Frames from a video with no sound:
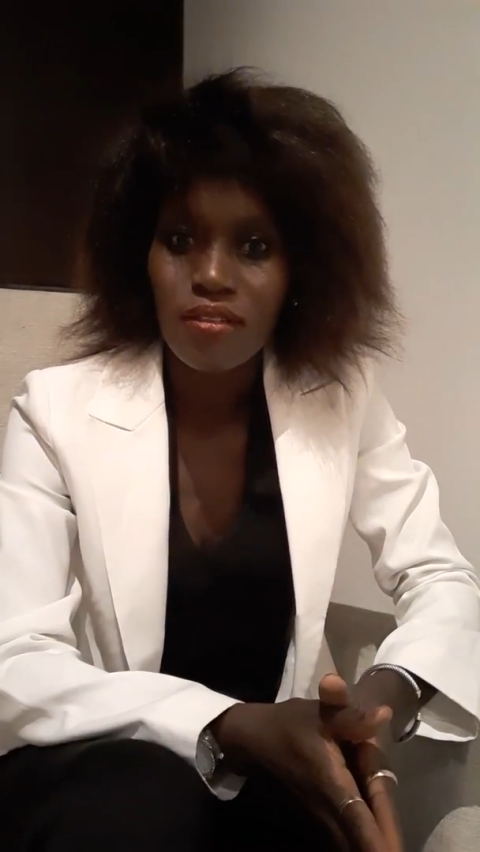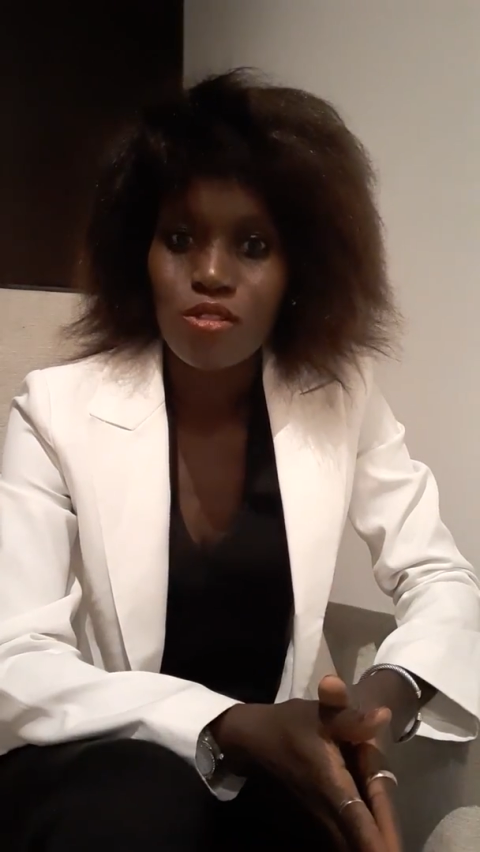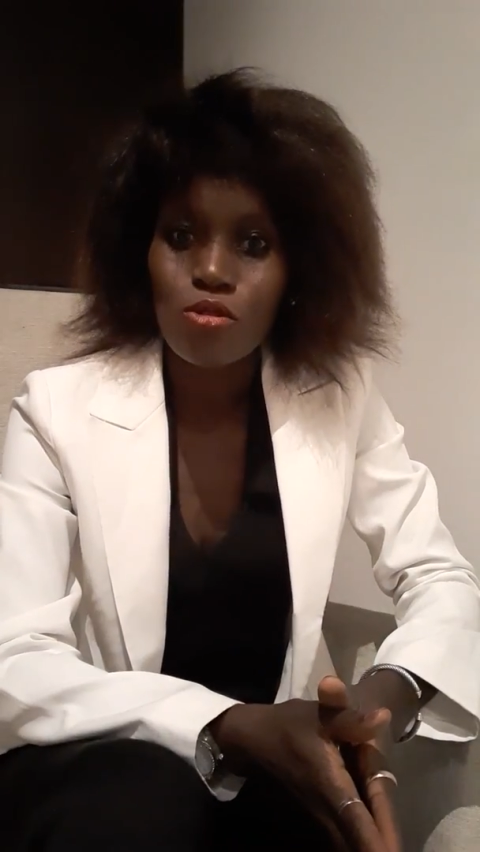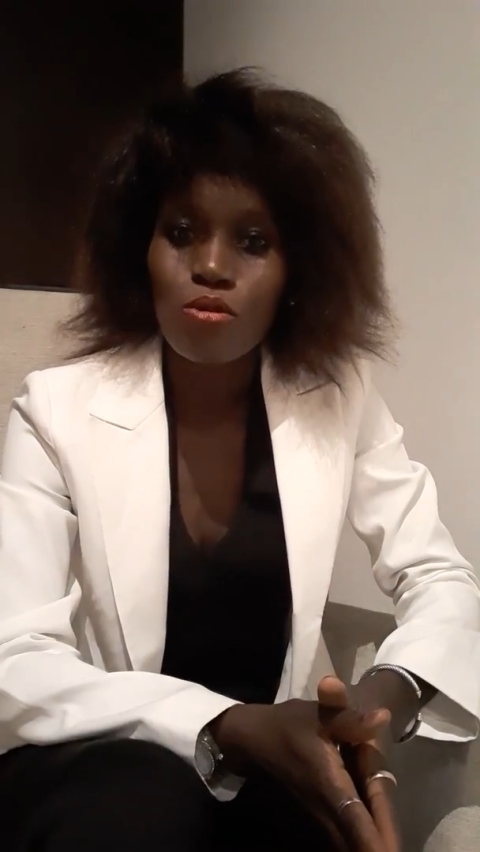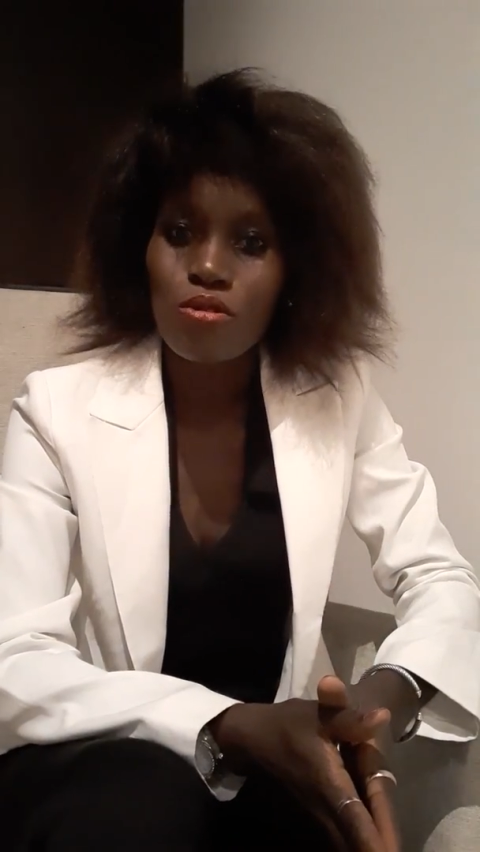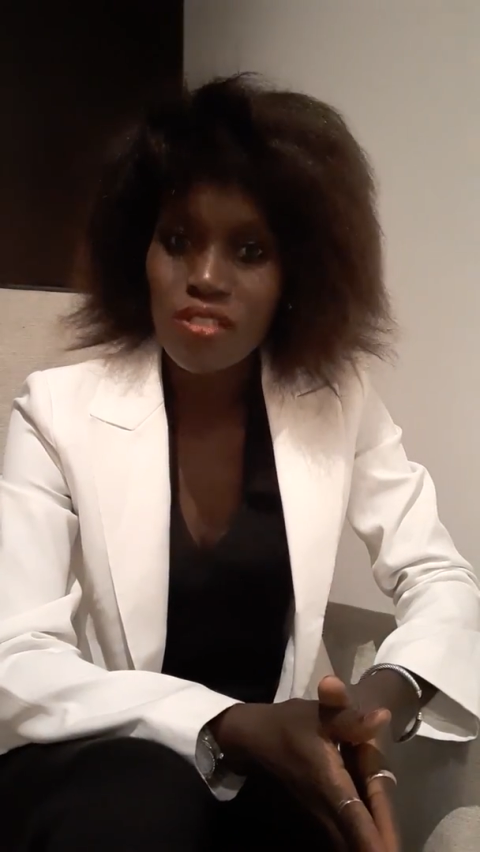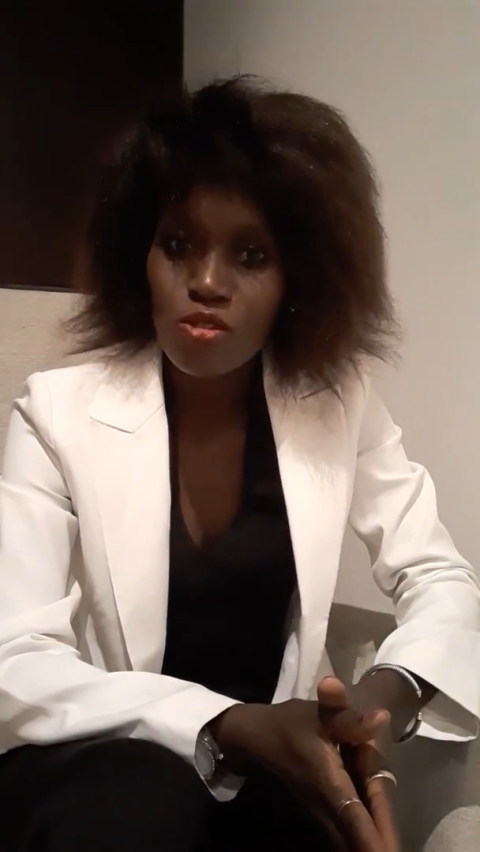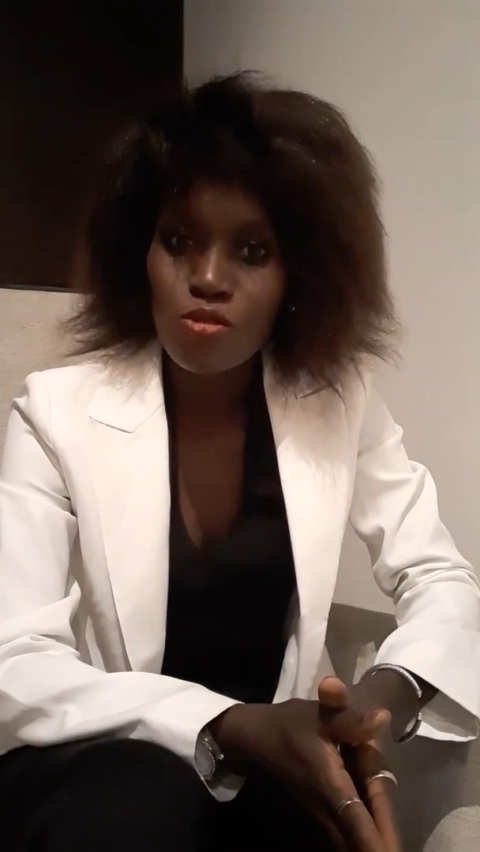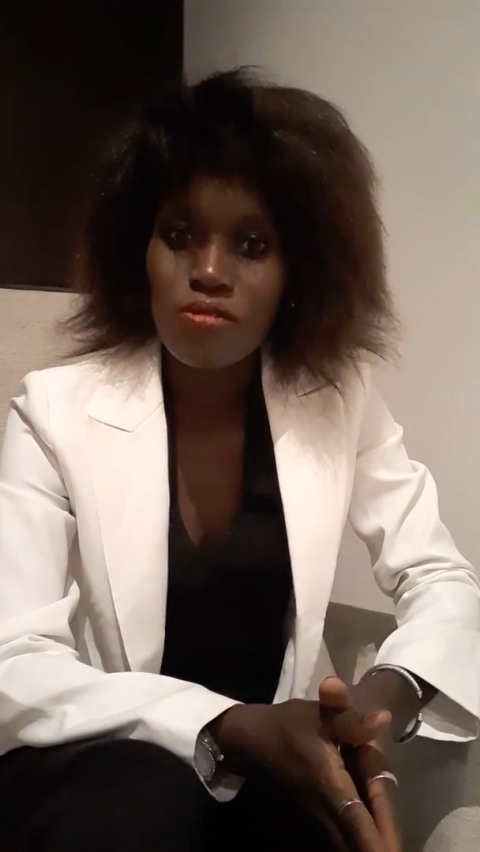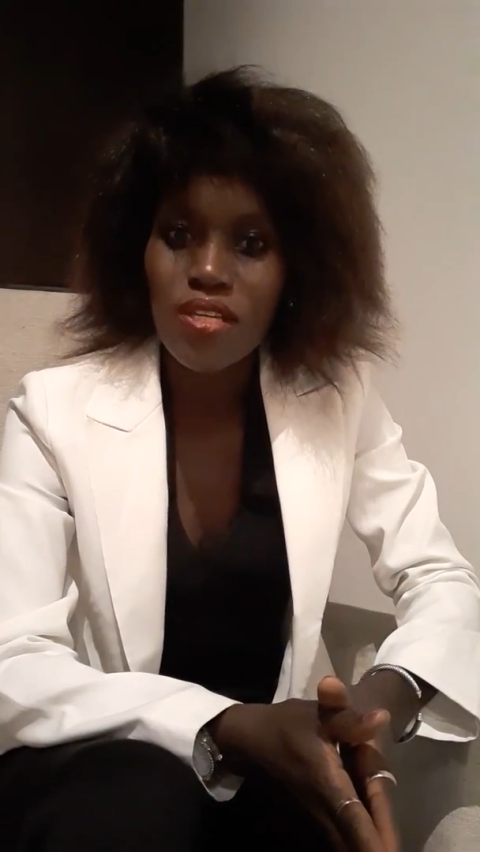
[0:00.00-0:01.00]
So
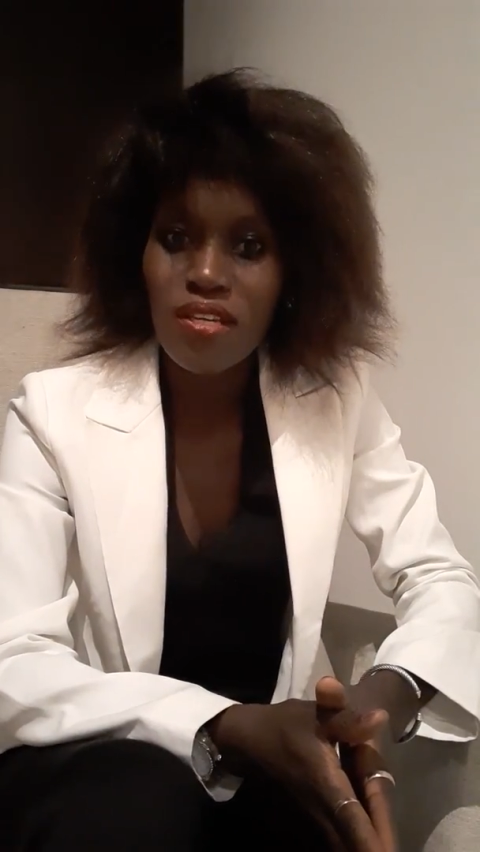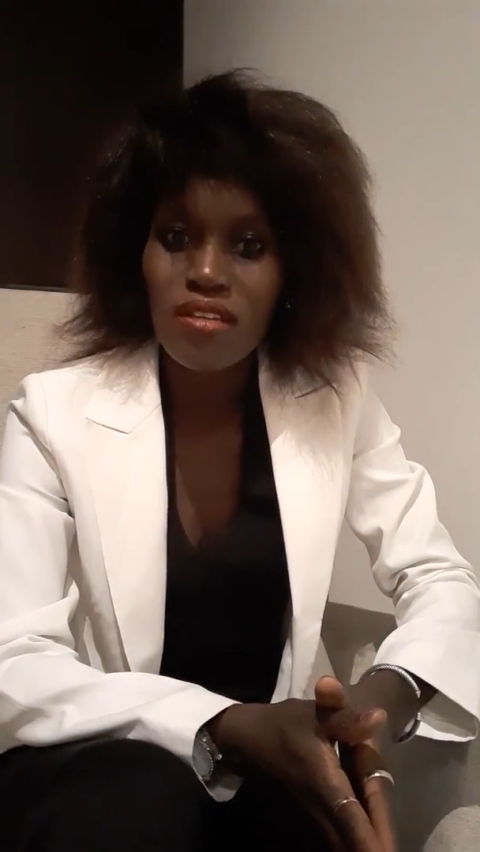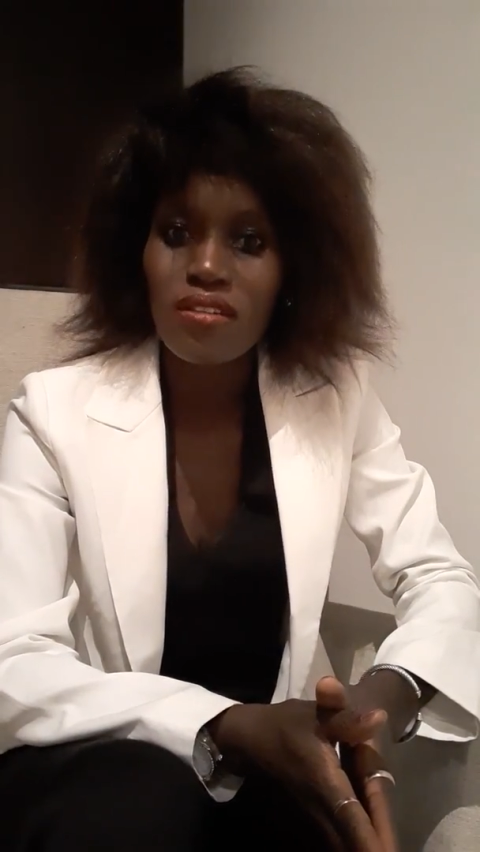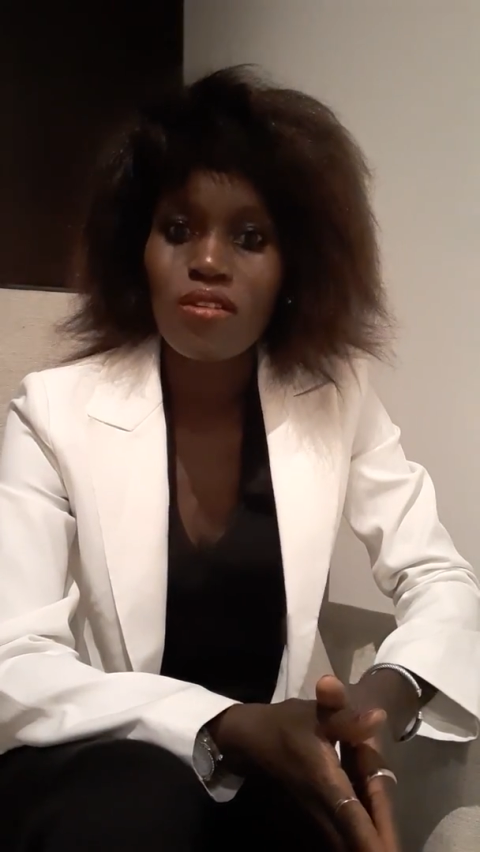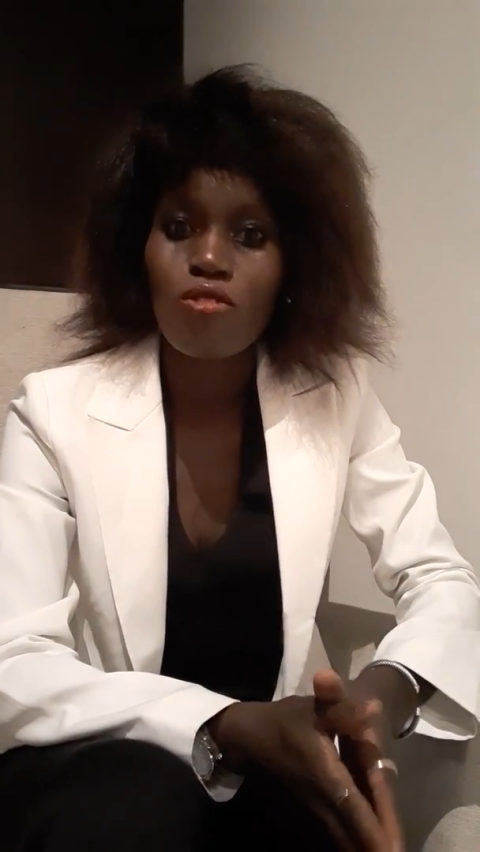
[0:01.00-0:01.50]
this thing